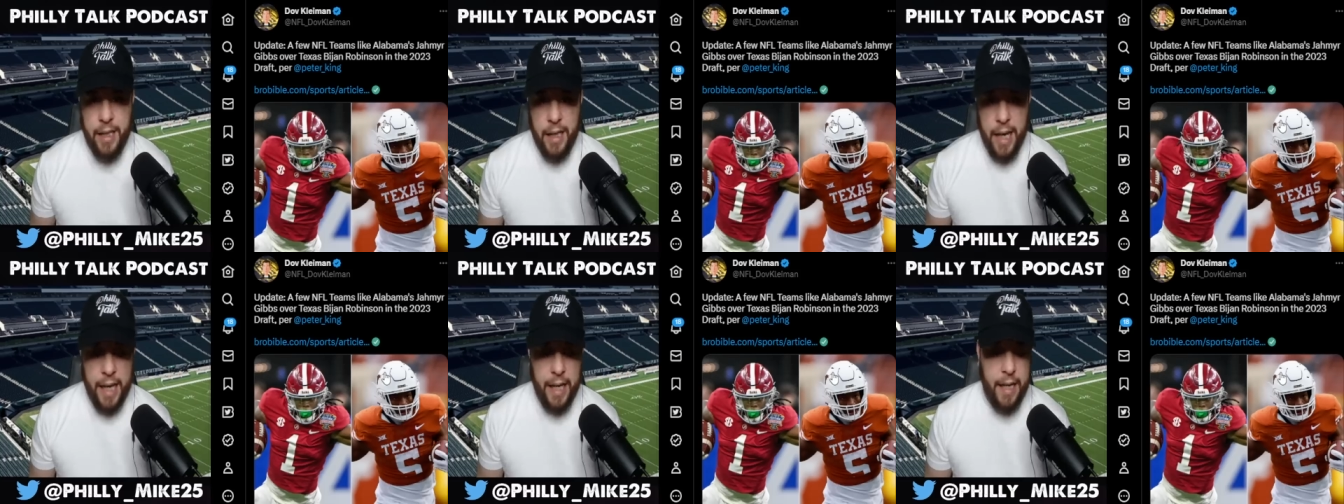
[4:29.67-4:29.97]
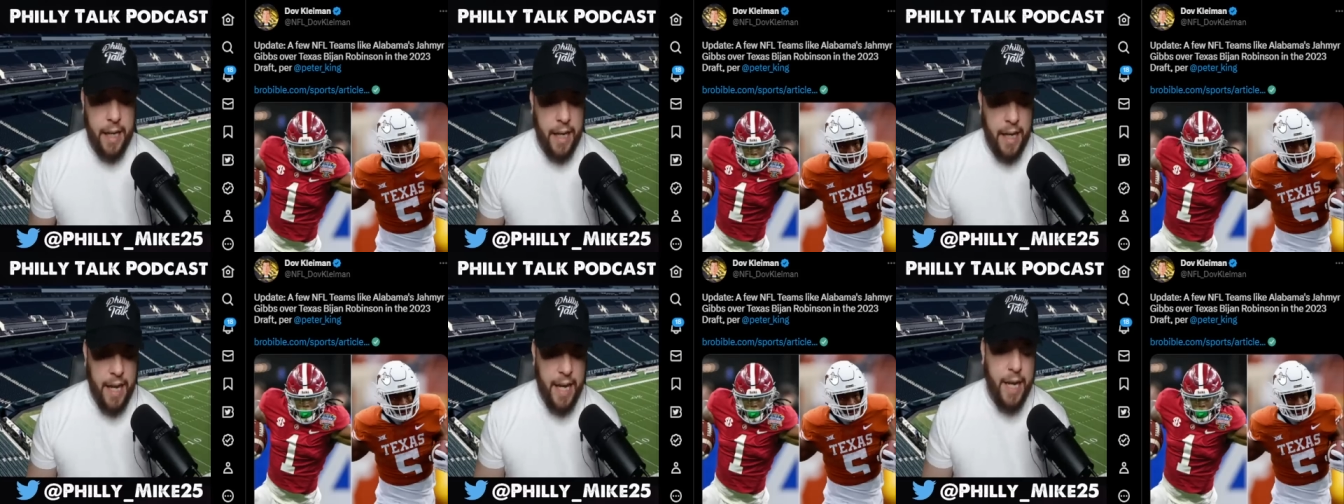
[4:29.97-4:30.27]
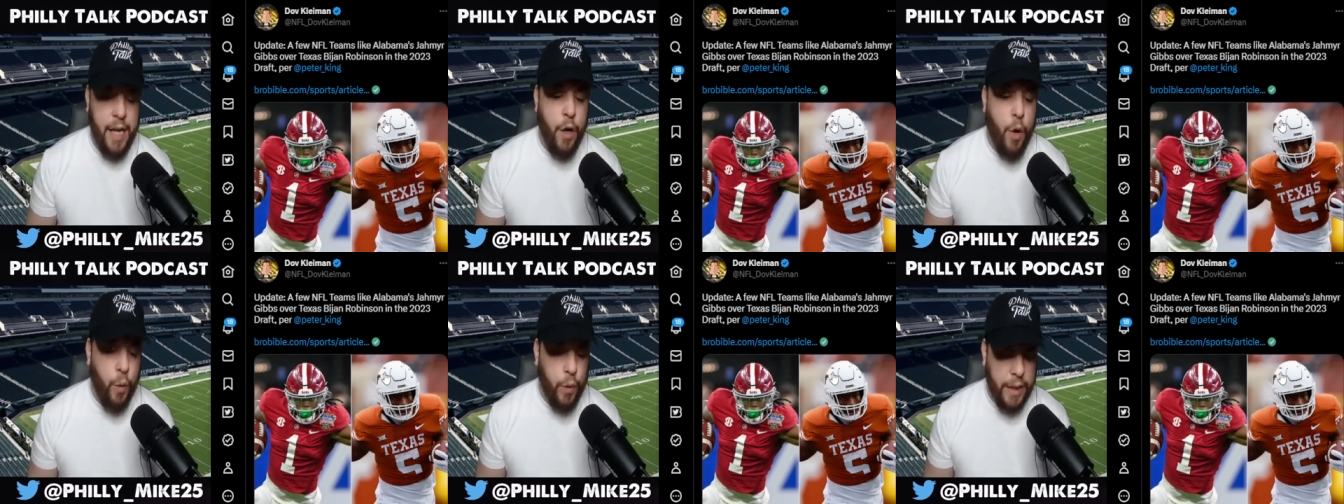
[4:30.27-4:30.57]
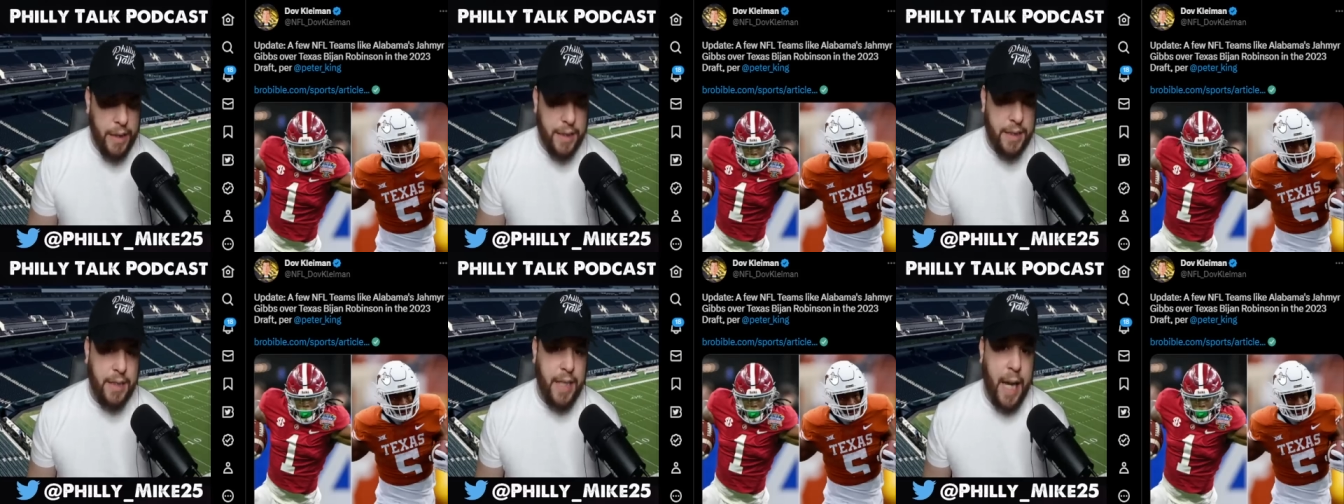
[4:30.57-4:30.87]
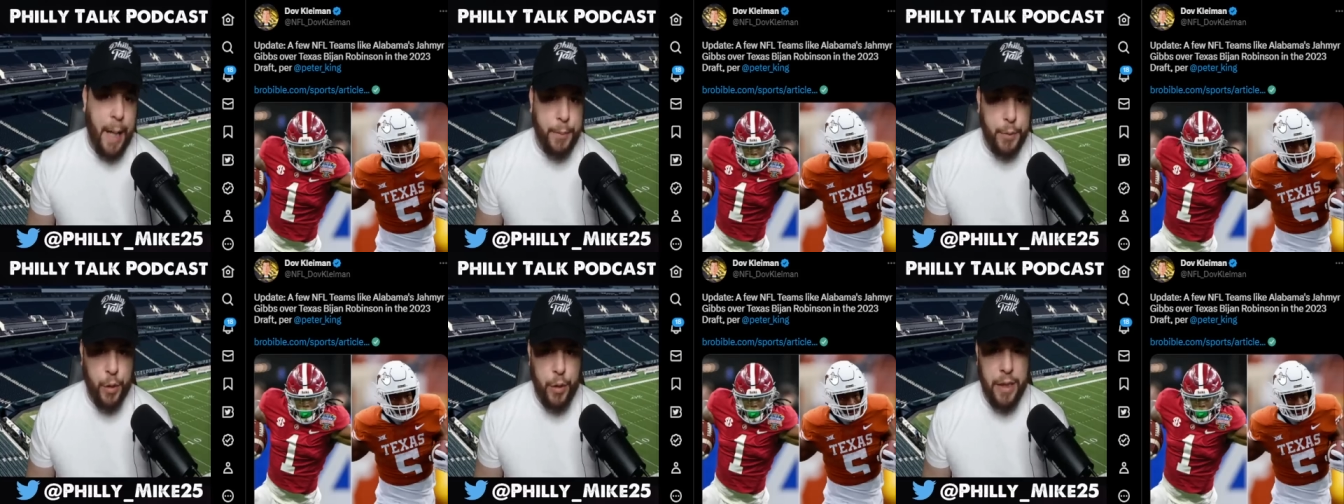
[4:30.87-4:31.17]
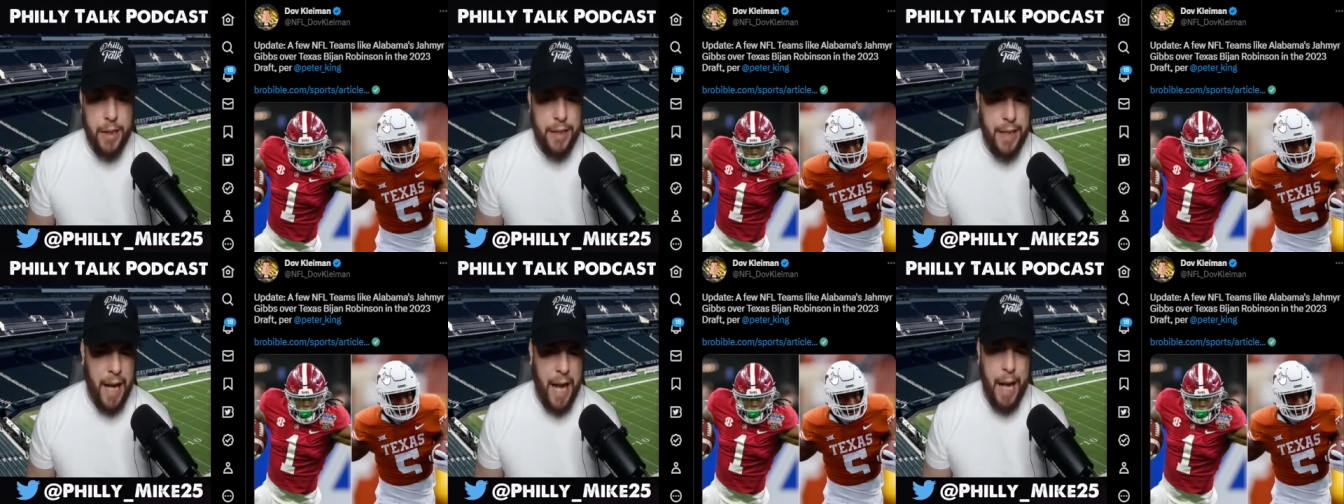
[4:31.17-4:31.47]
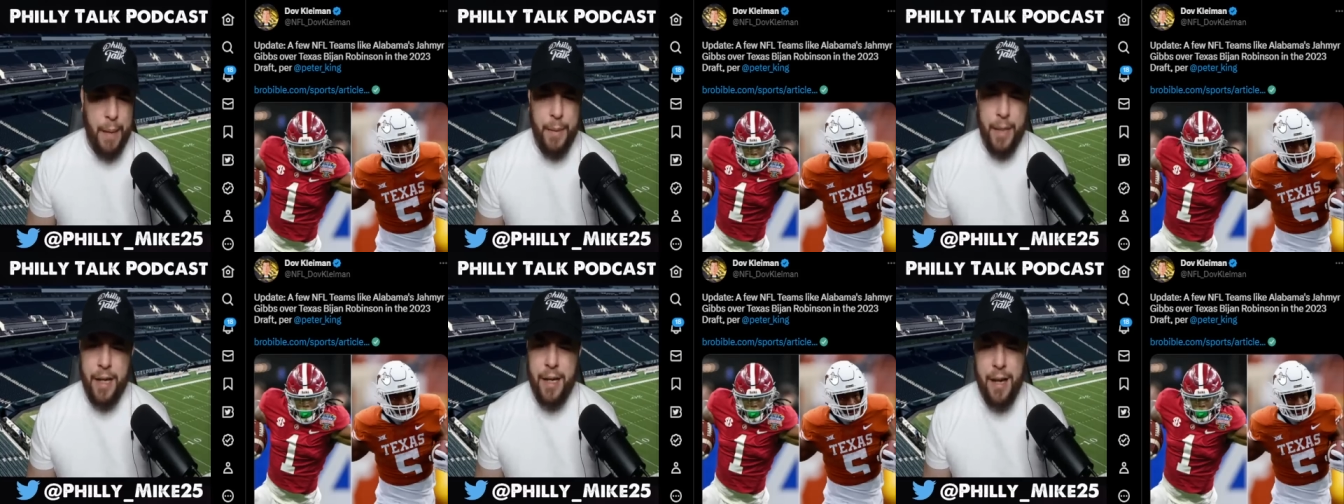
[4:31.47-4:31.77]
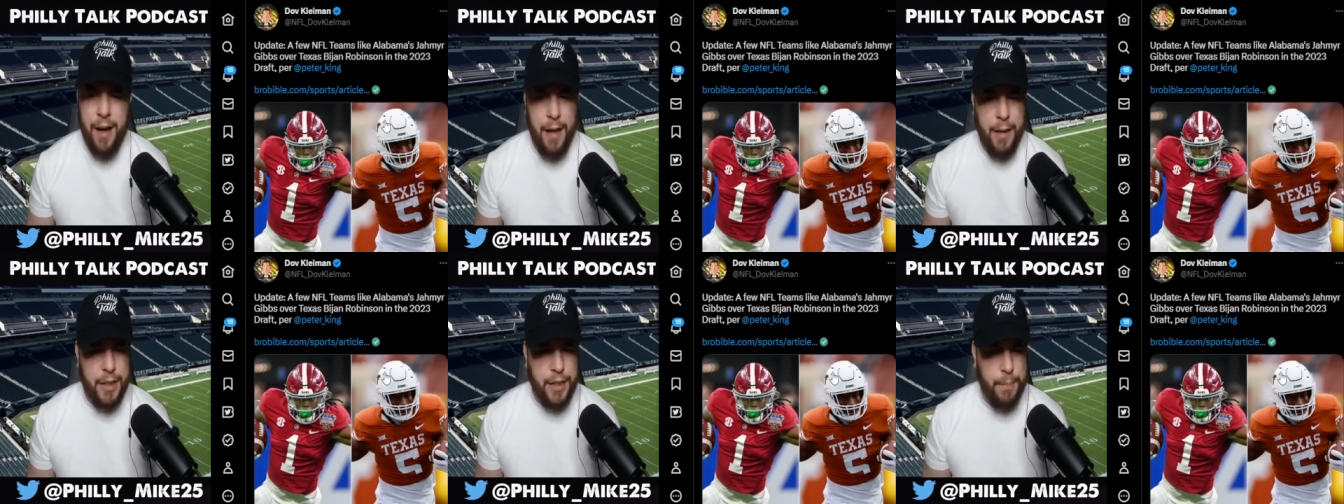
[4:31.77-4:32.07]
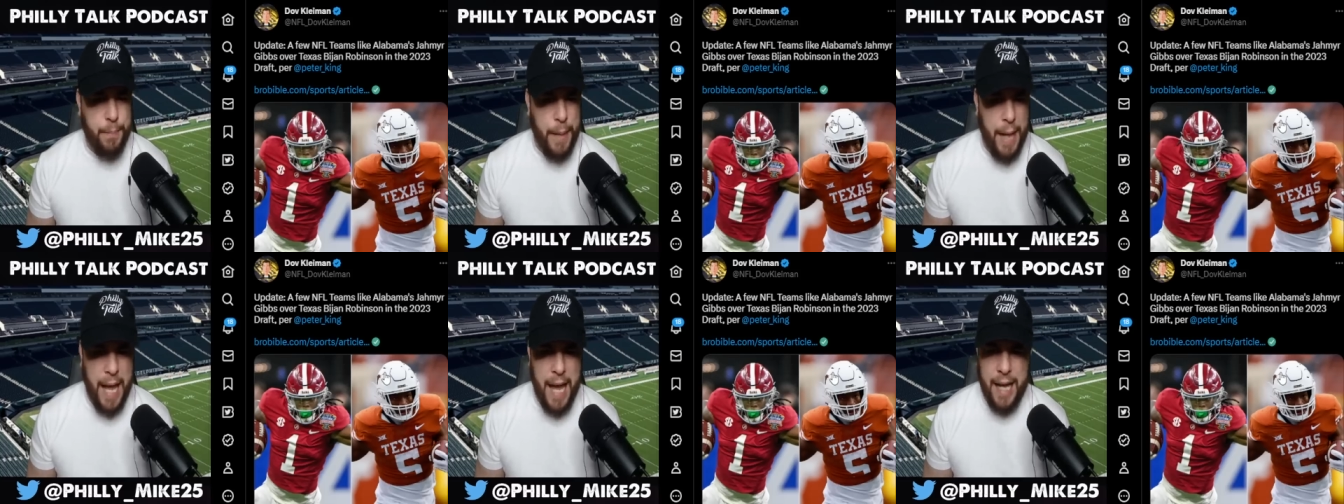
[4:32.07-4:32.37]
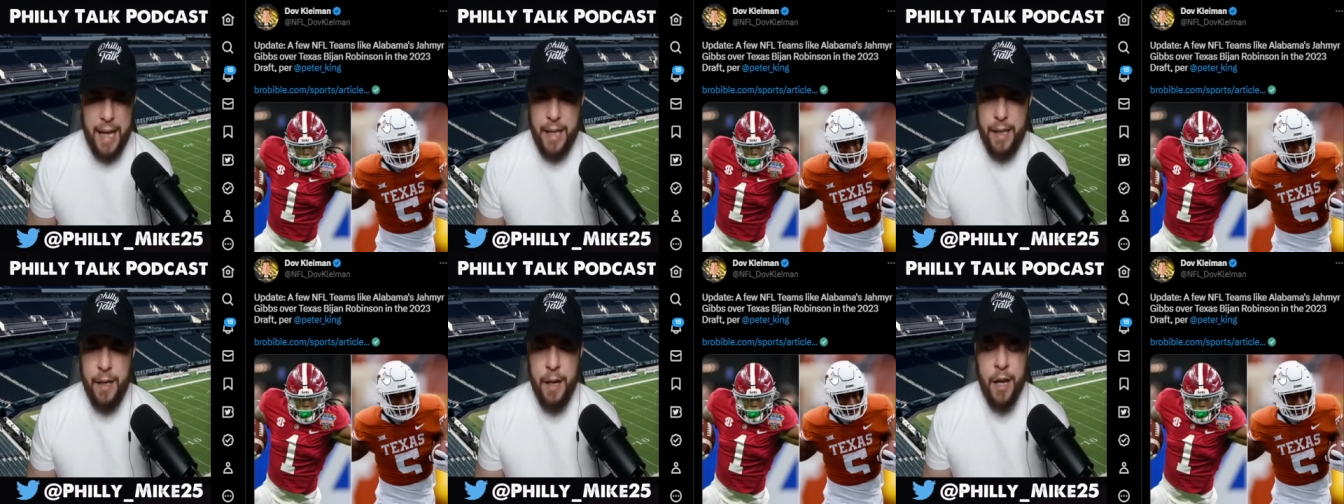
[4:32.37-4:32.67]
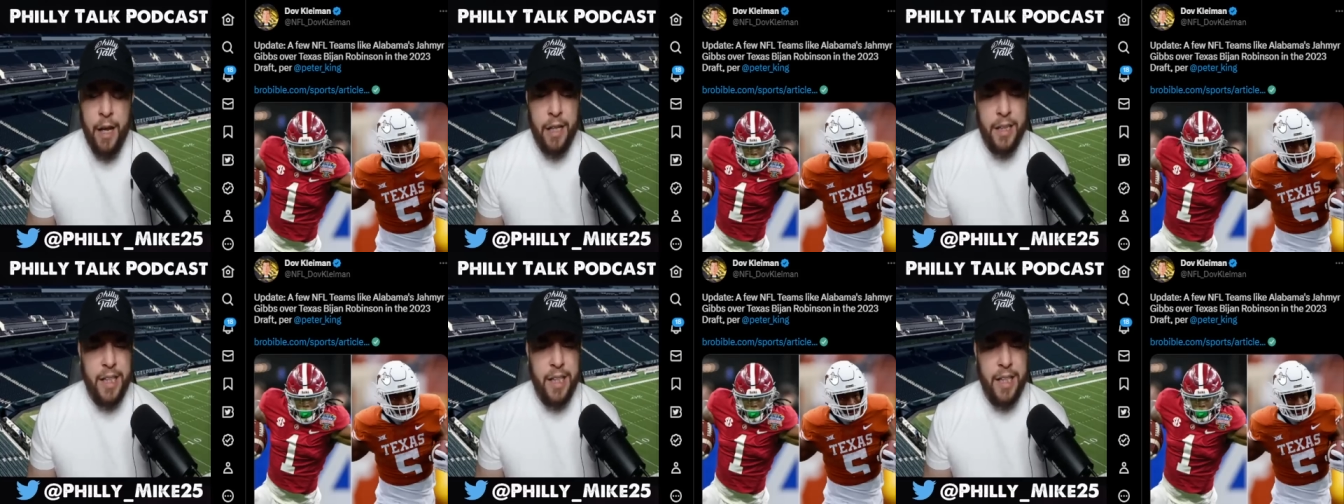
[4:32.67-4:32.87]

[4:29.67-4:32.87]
Like, he only stops on a dime and cuts back and